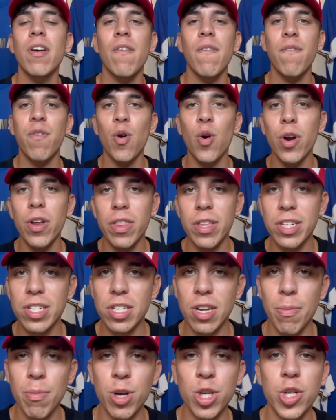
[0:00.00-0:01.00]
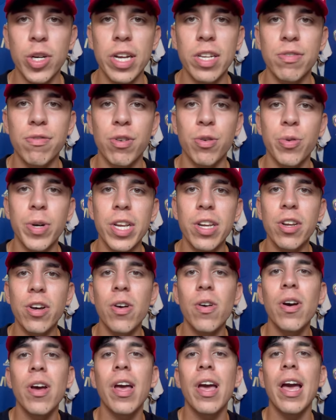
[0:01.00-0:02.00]
for this summer transfer
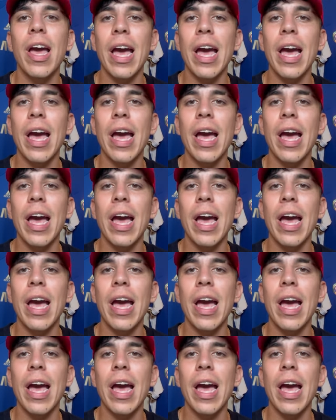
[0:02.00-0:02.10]
window.